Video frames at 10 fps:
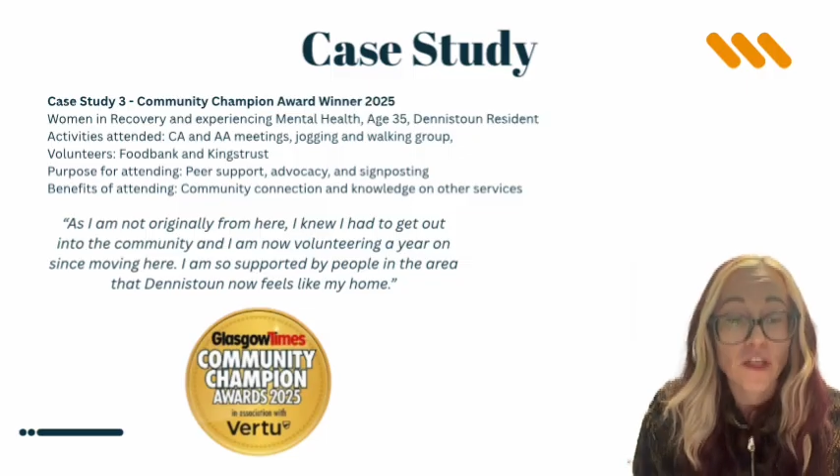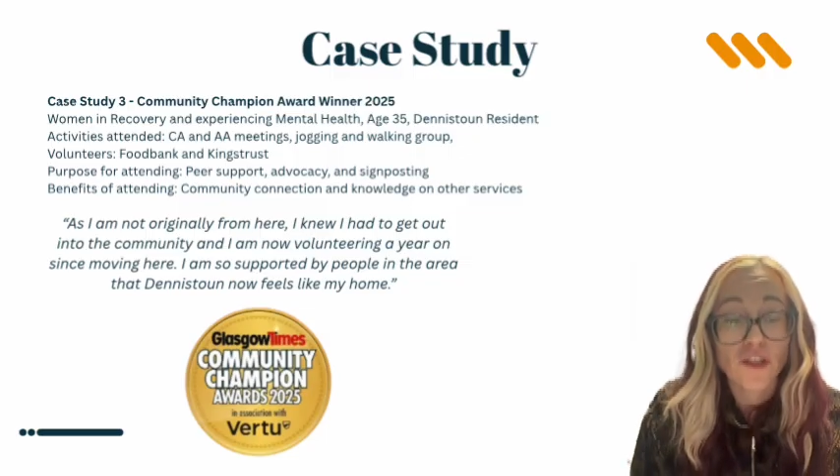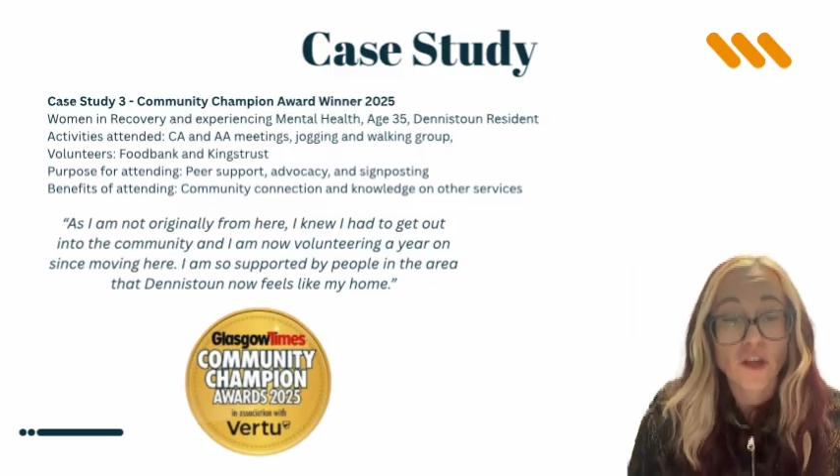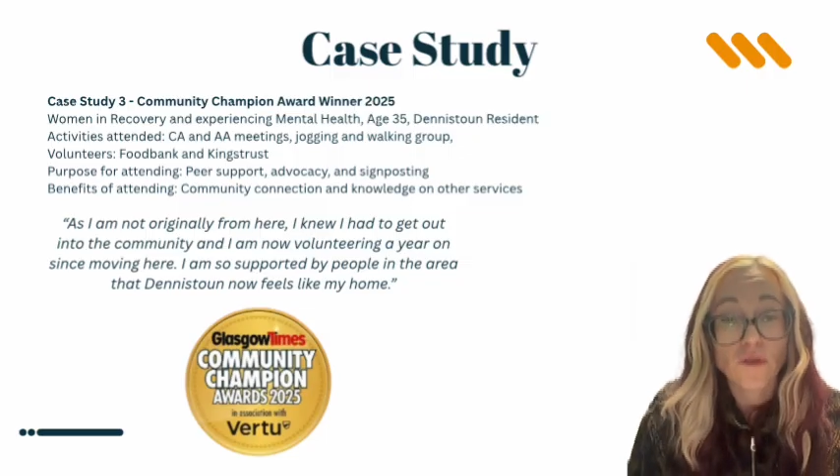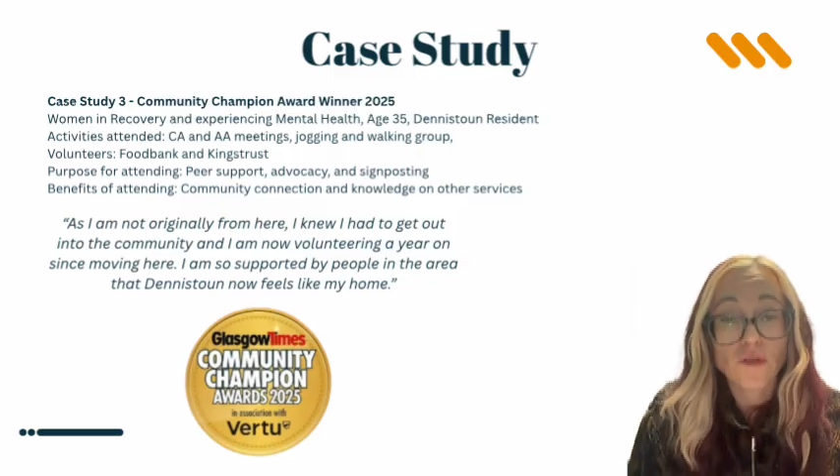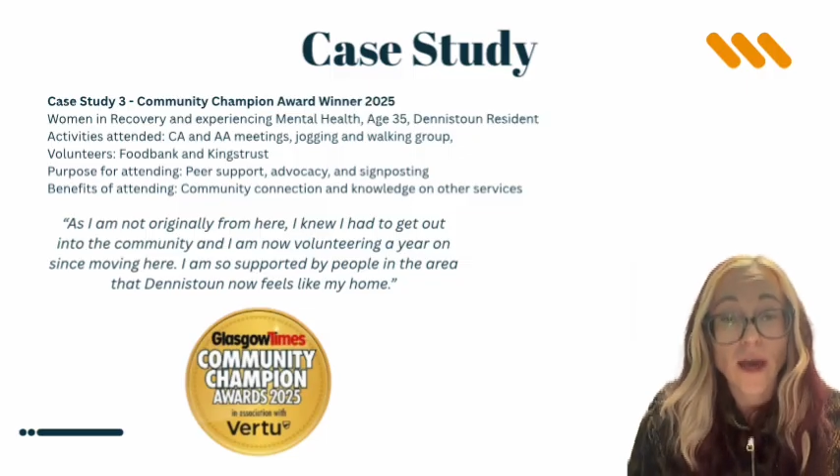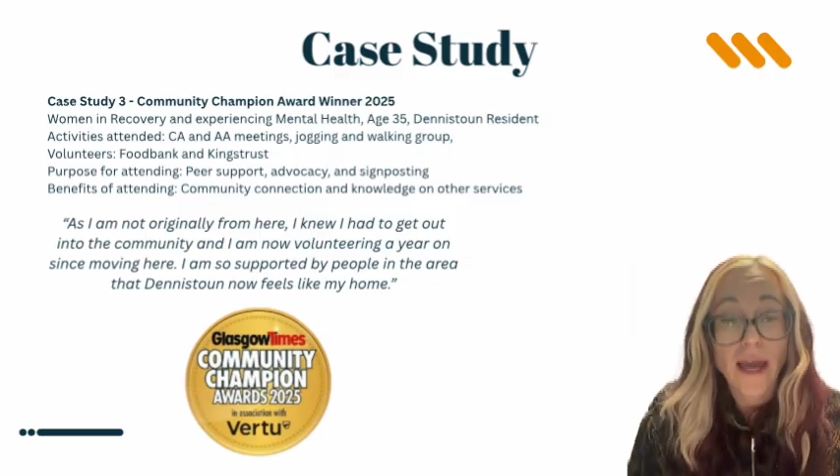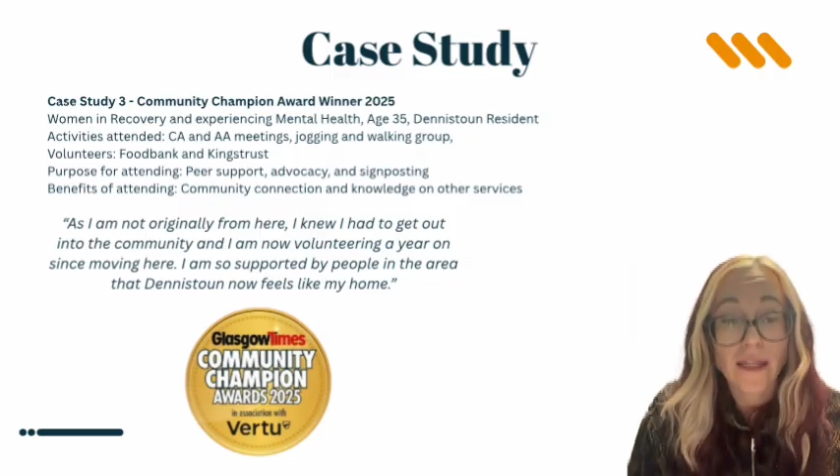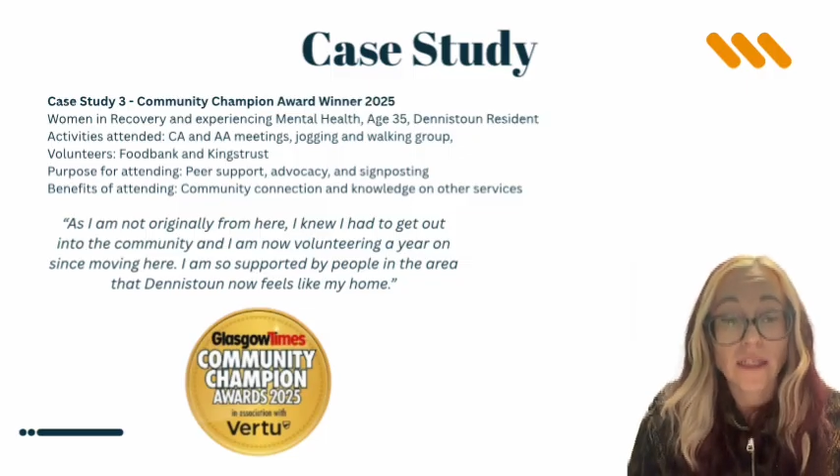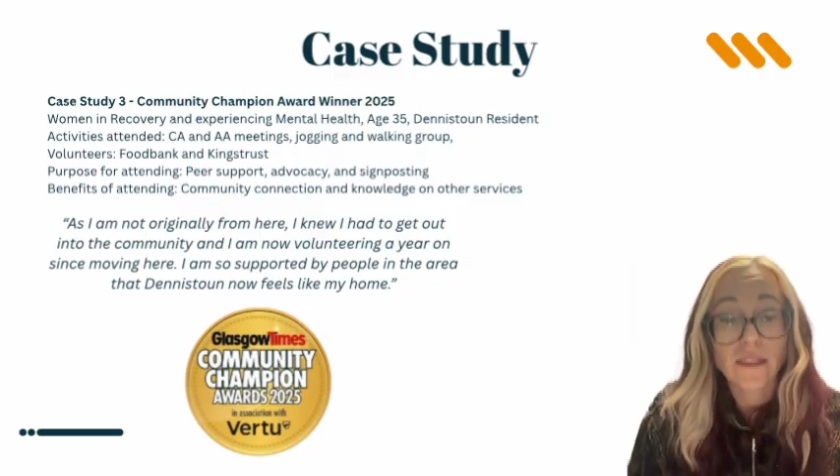She also
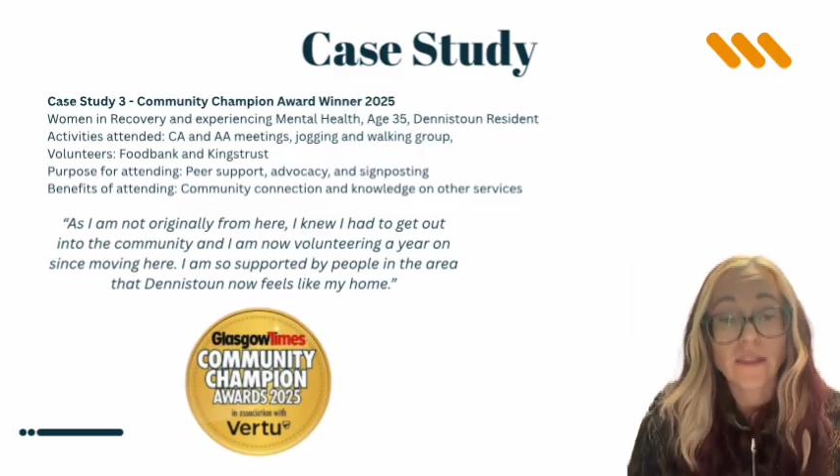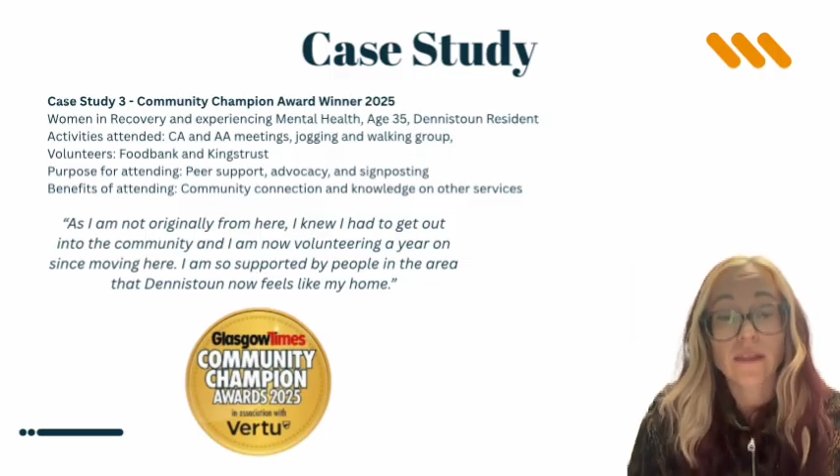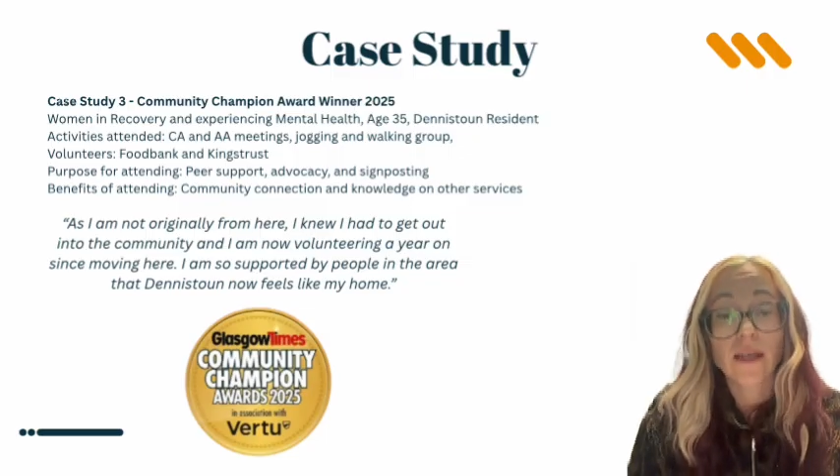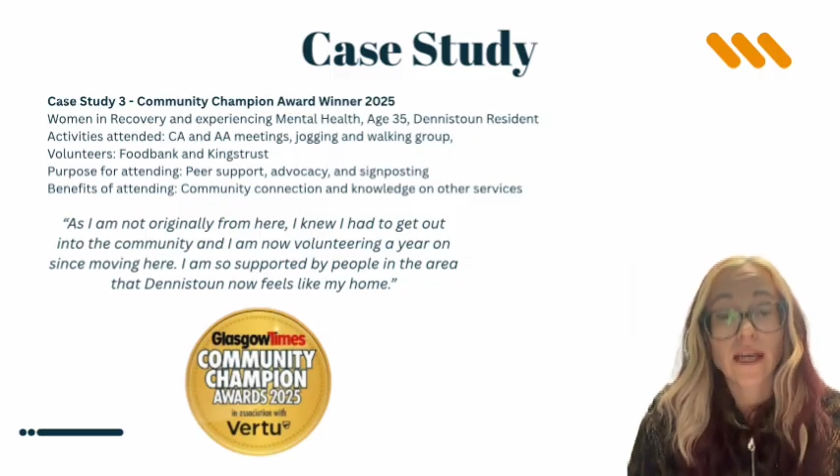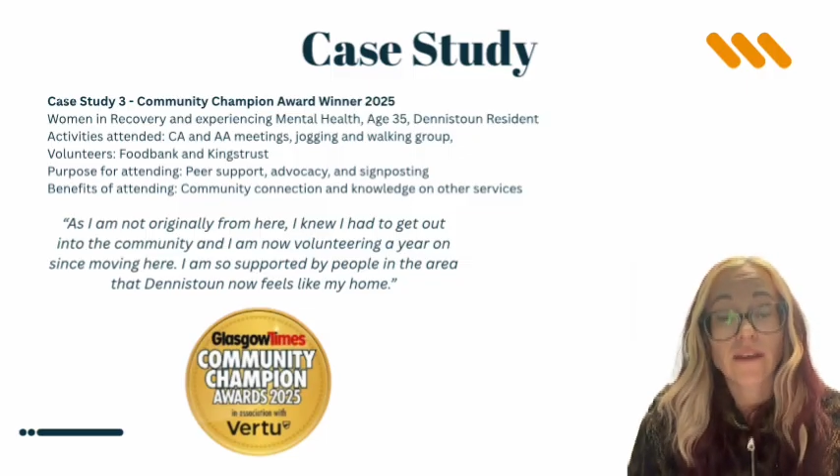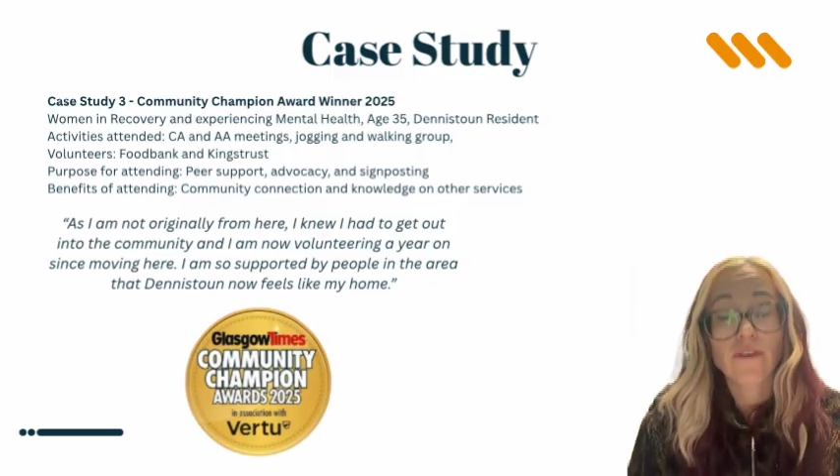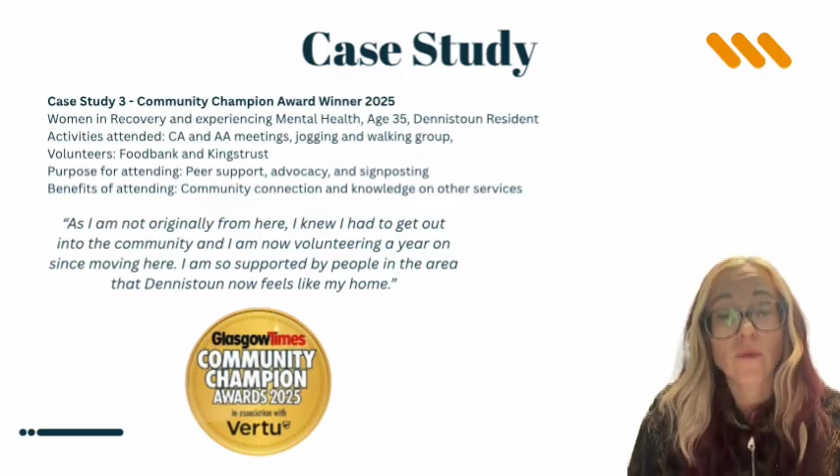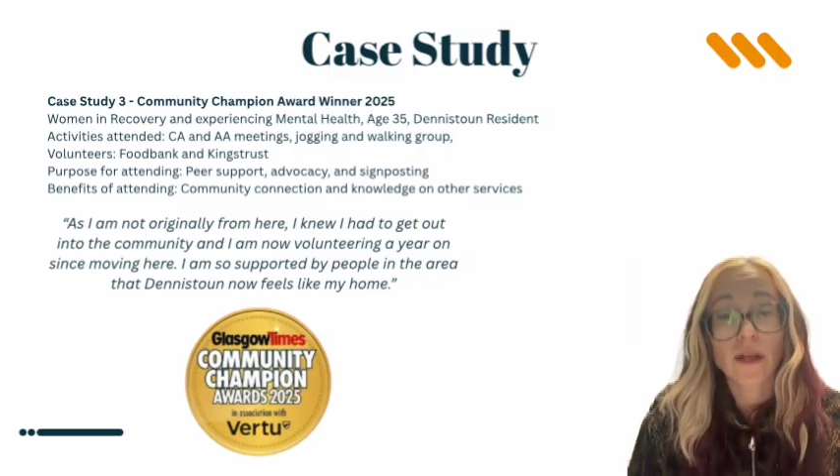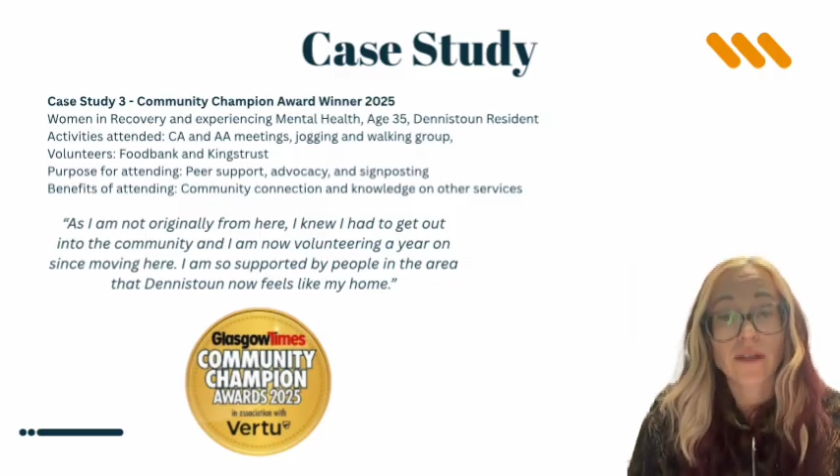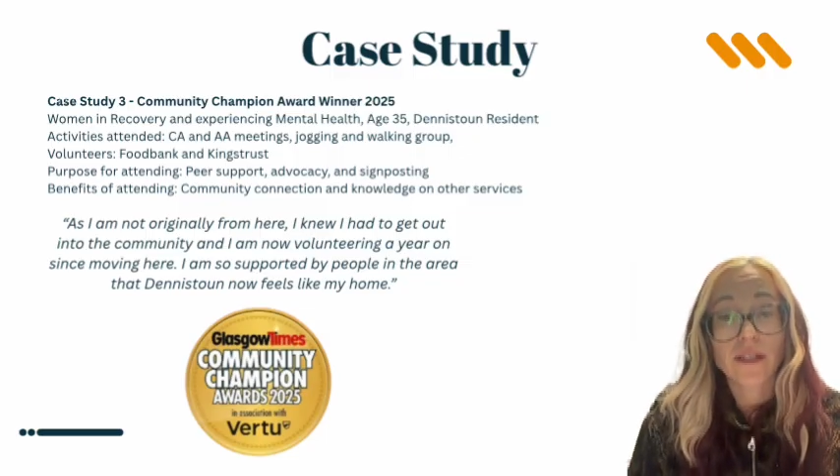highlighted the lack of
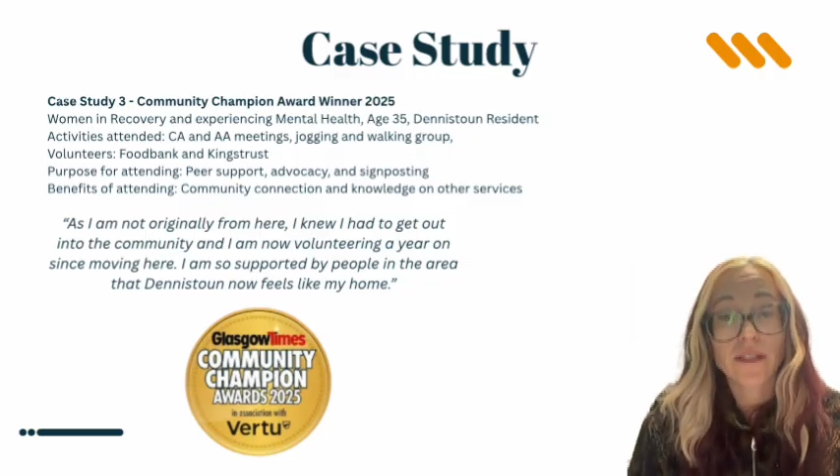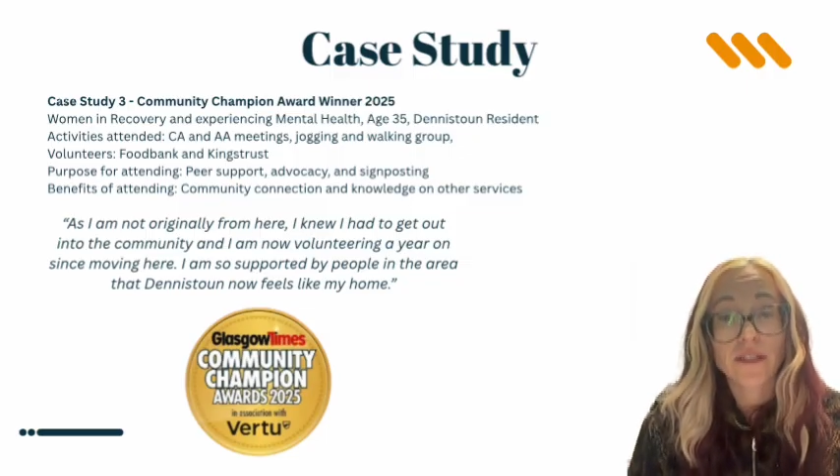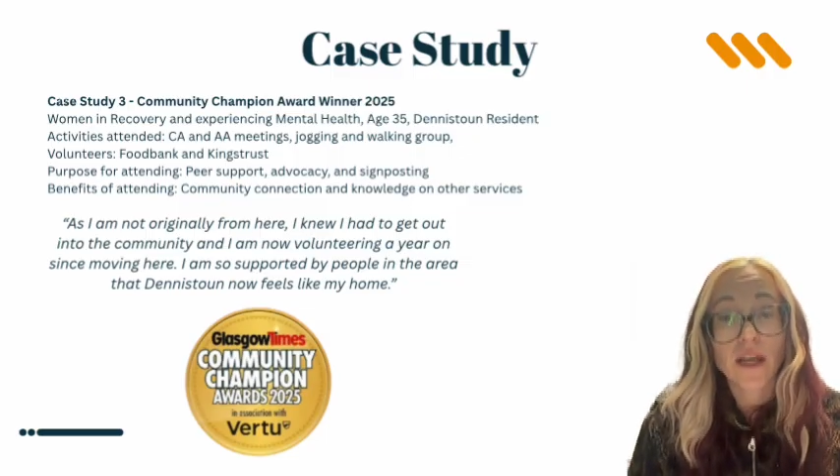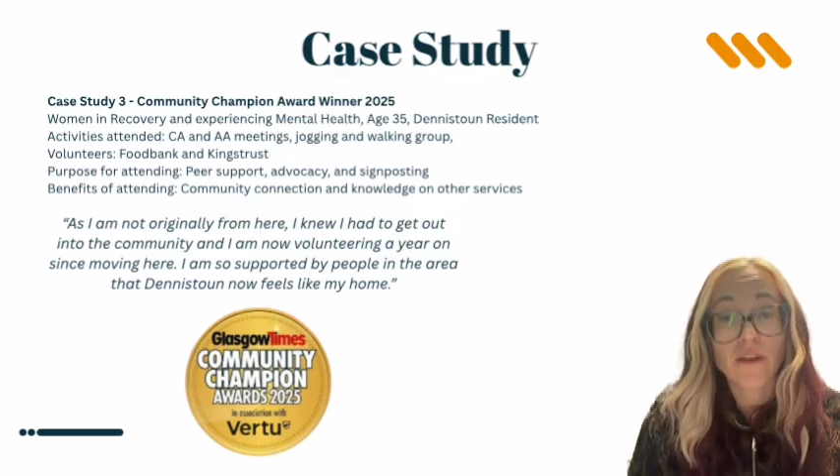awareness